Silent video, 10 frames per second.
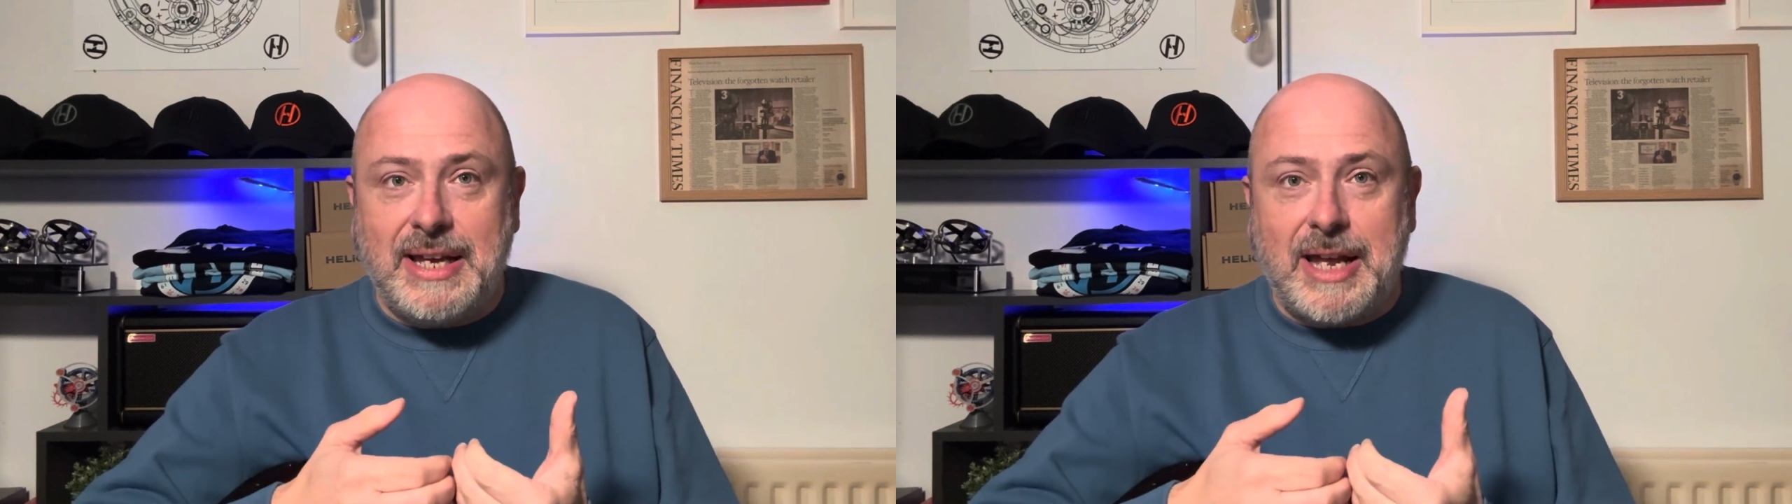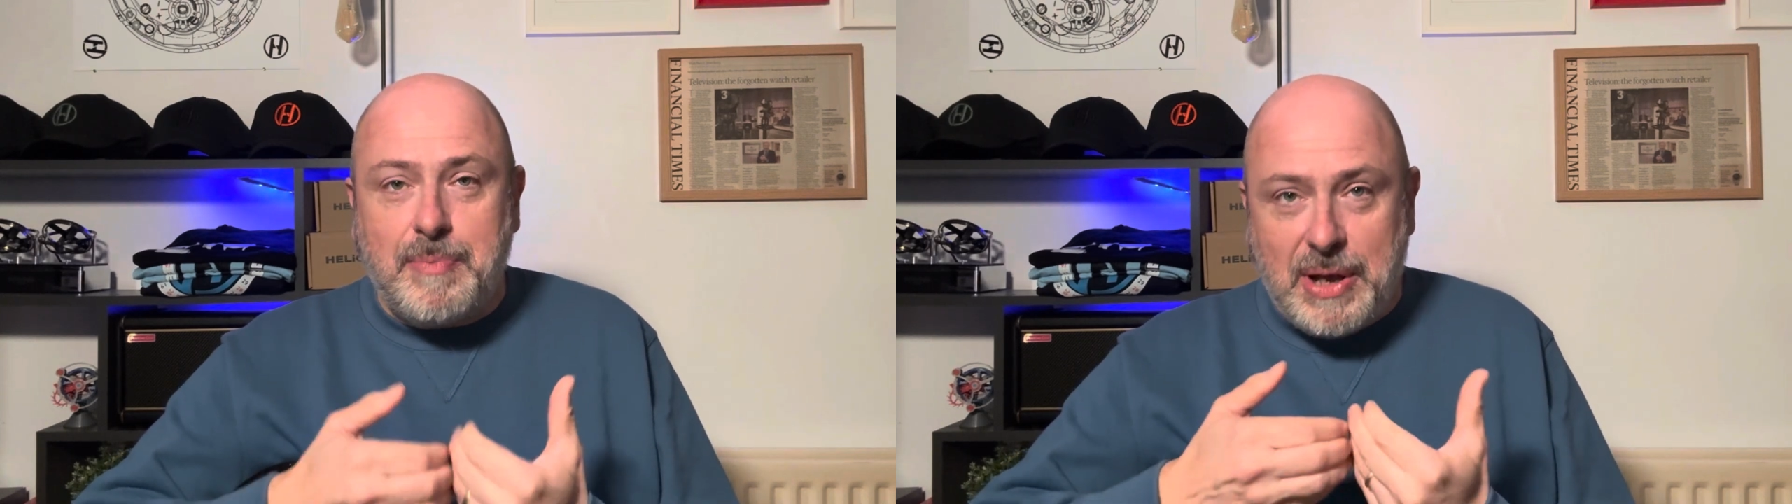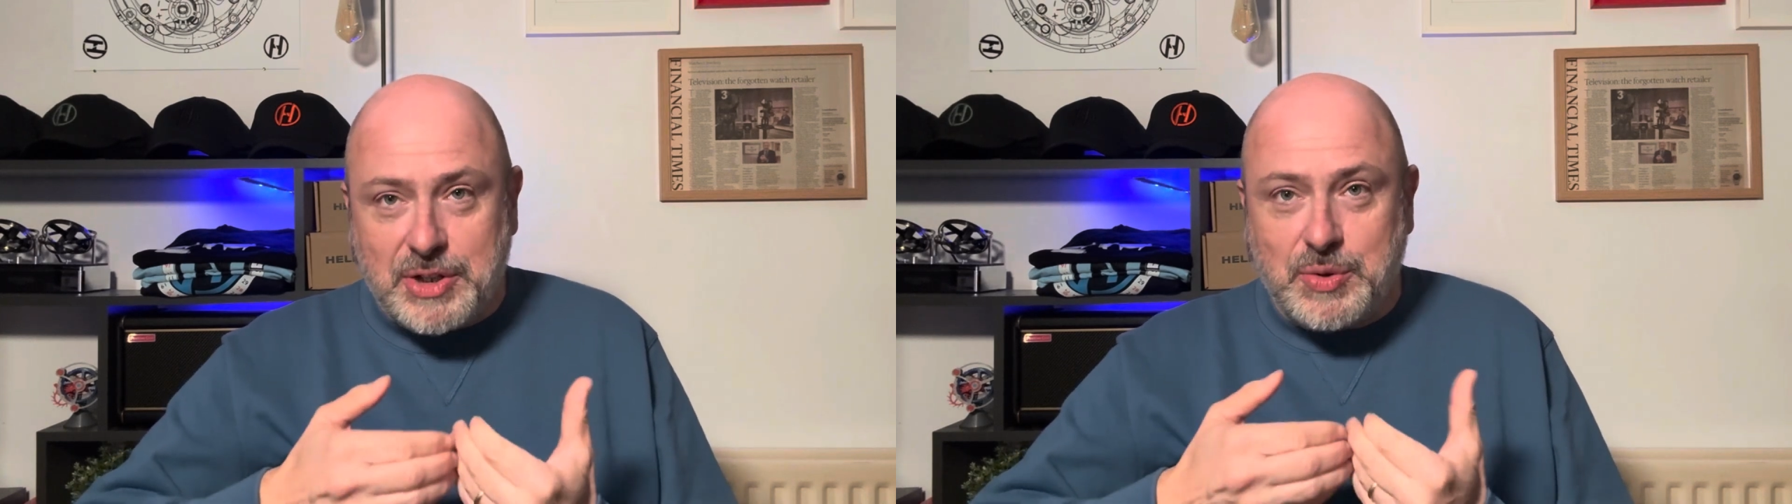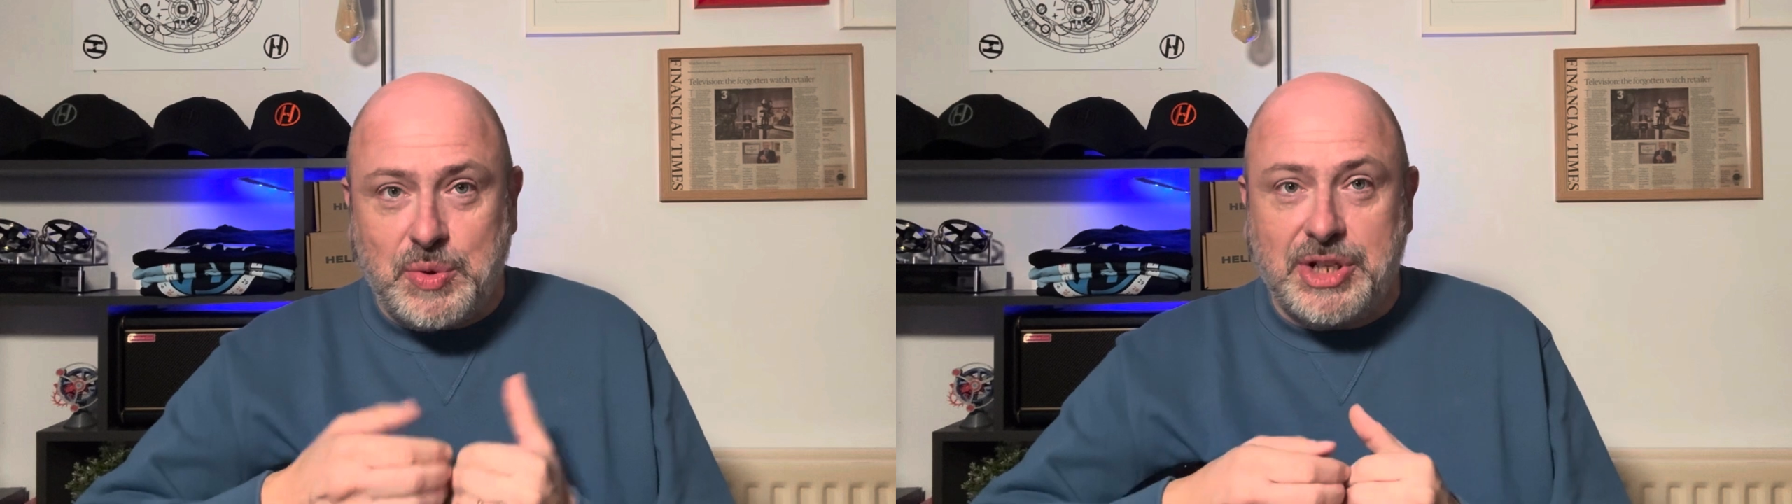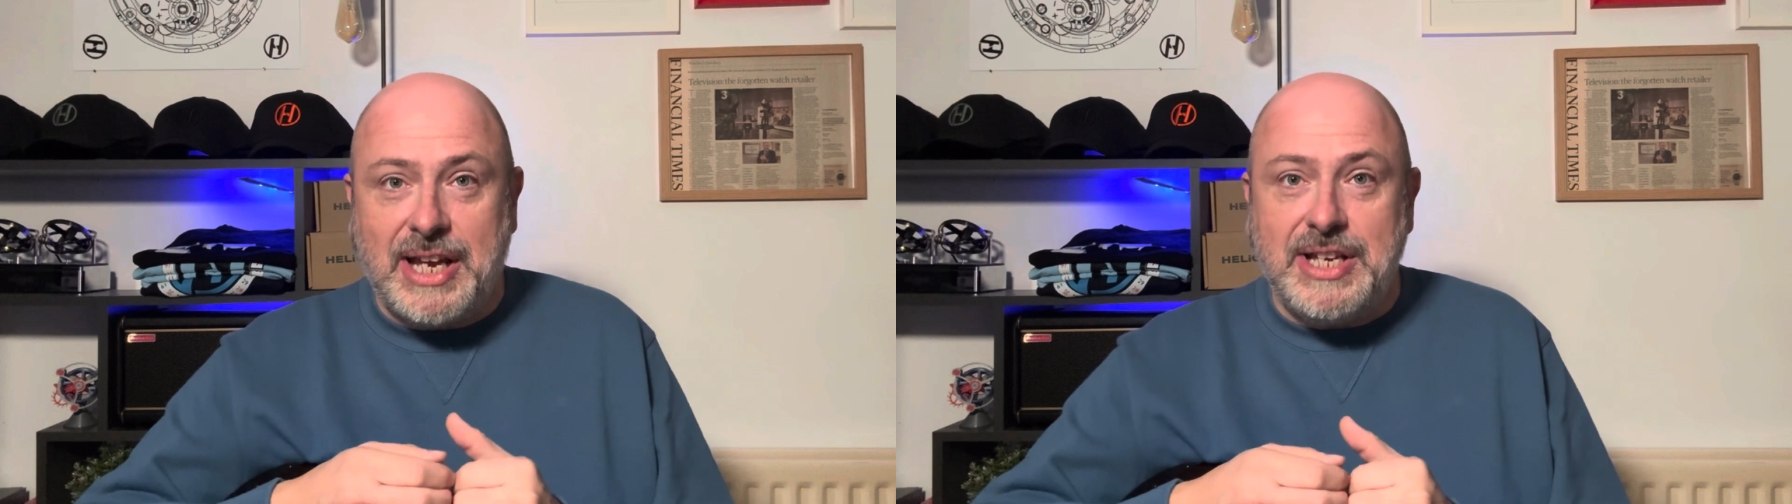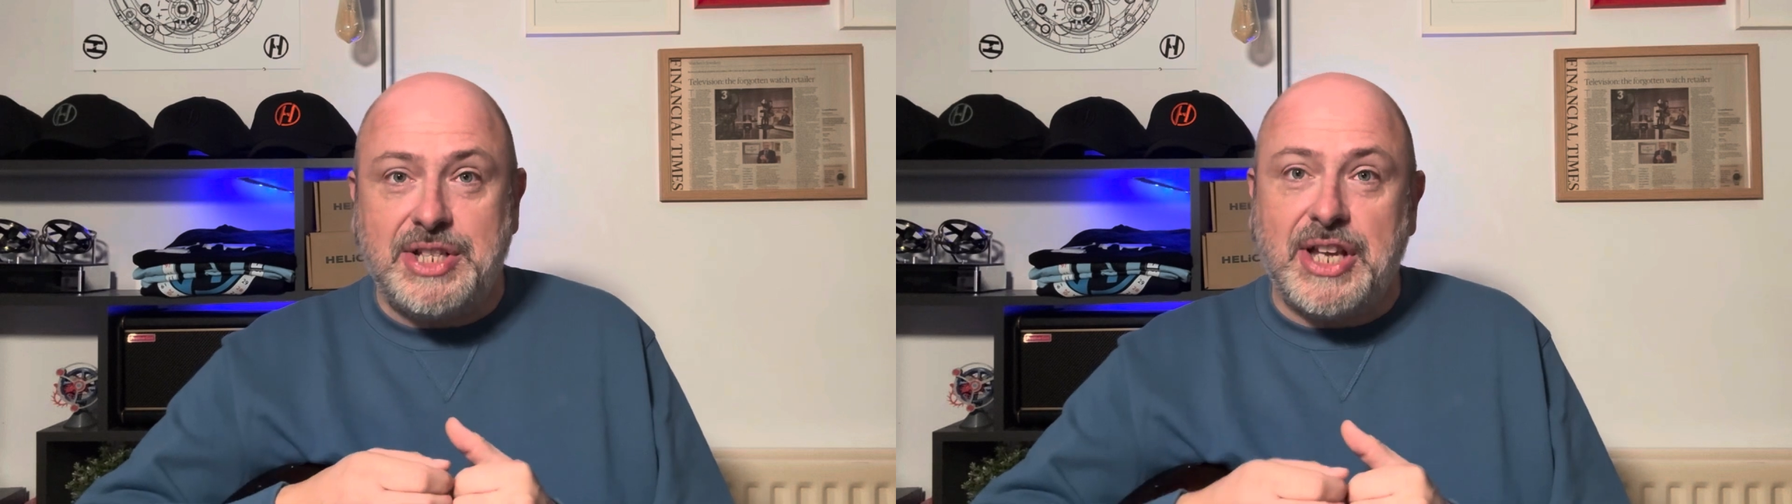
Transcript: and personal taste